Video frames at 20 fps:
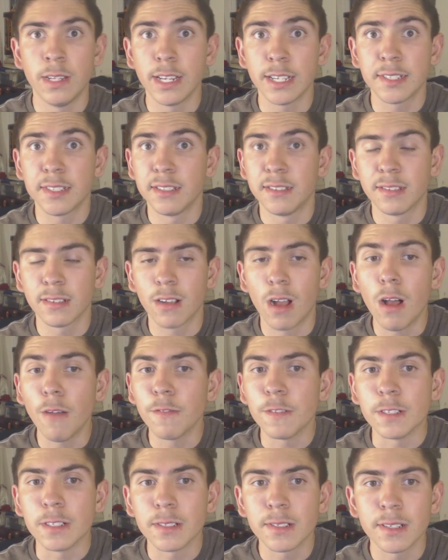Nixon took
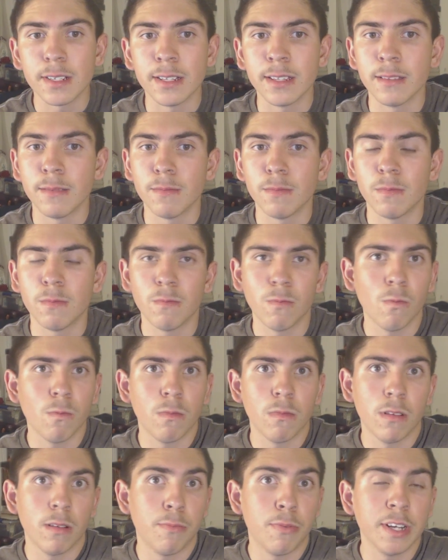office, and
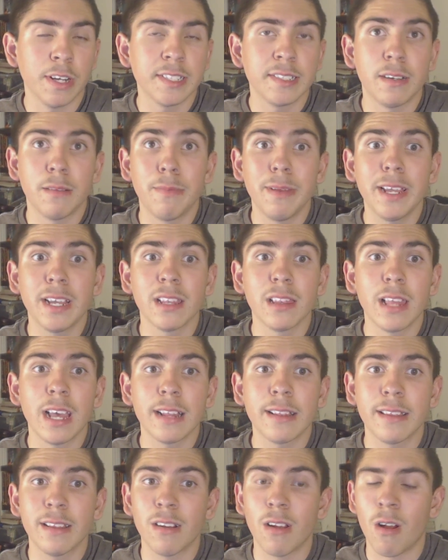the president being
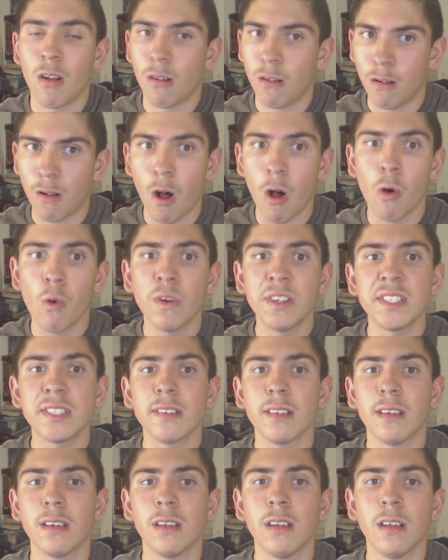elected
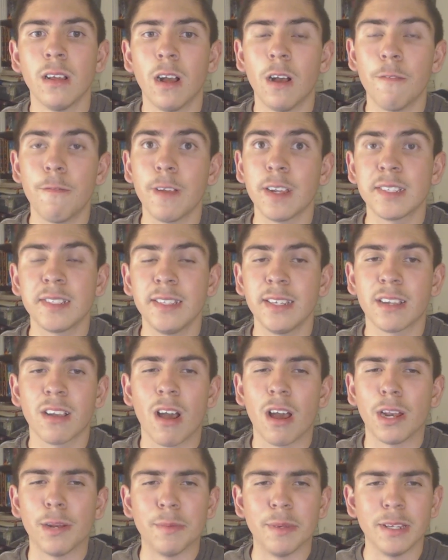always affects the
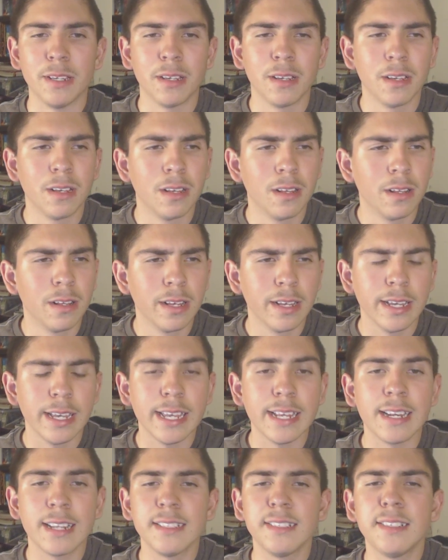economy.
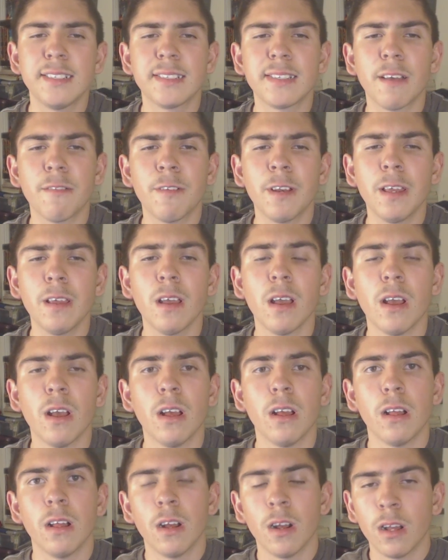In 1970,
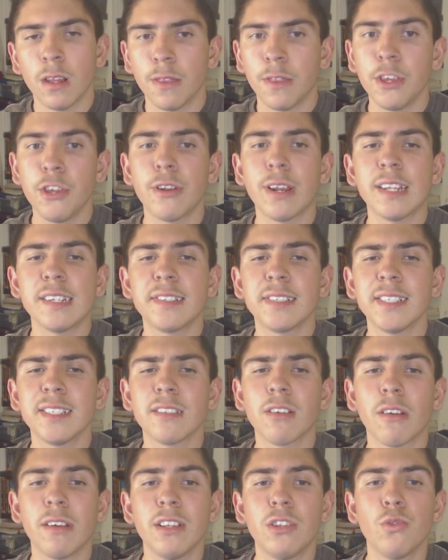the United
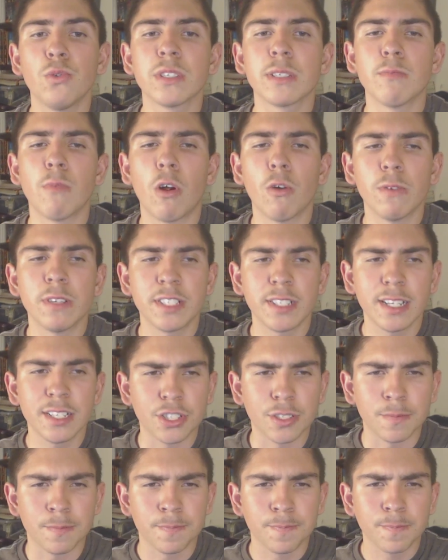States got into a small
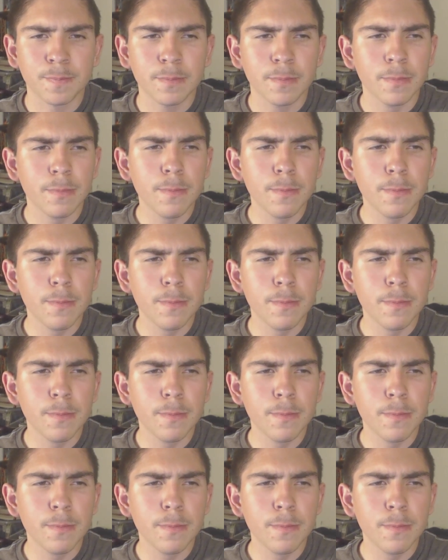recession.